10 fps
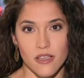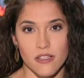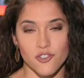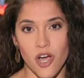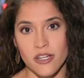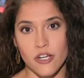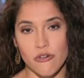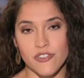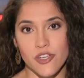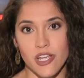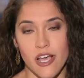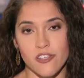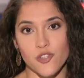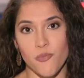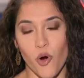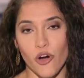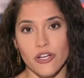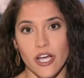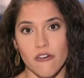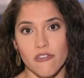John and Christina, as
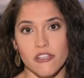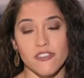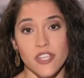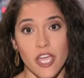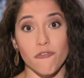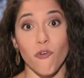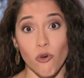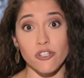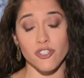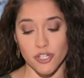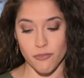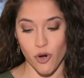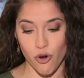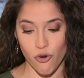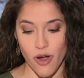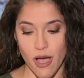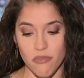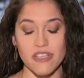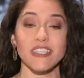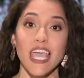part of the state forestry
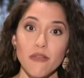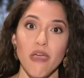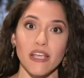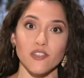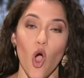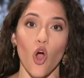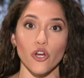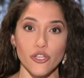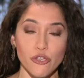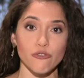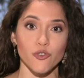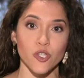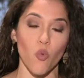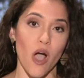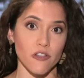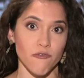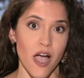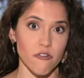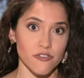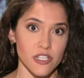program, these inmates are used during the
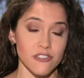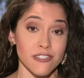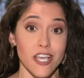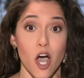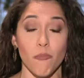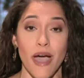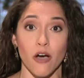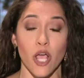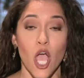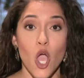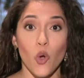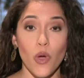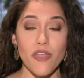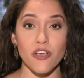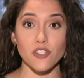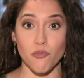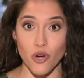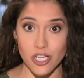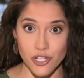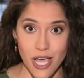wildfire season to help out with
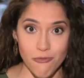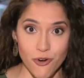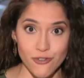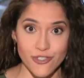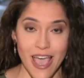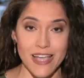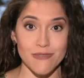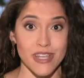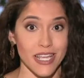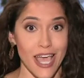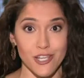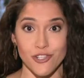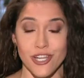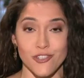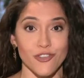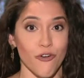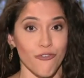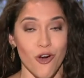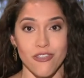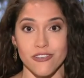suppression efforts and mitigation. And so
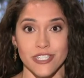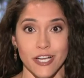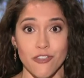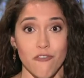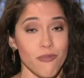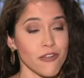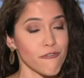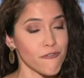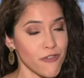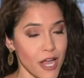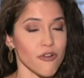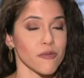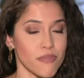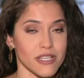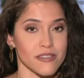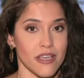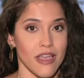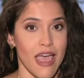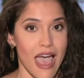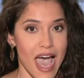far this year, they've been very busy
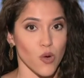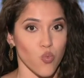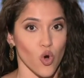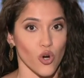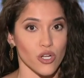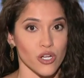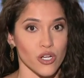at work.